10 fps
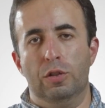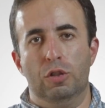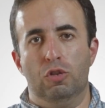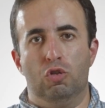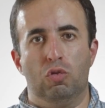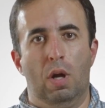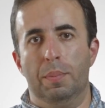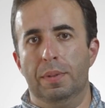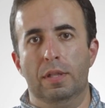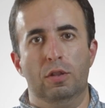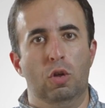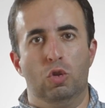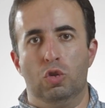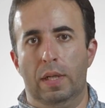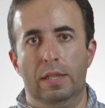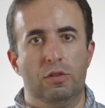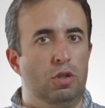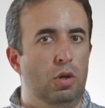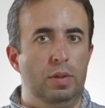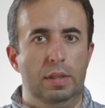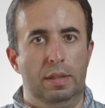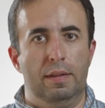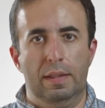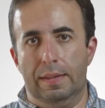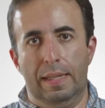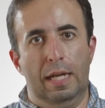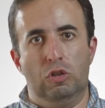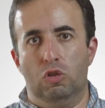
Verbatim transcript: you can just drop it in, no transcoding, nothing like that.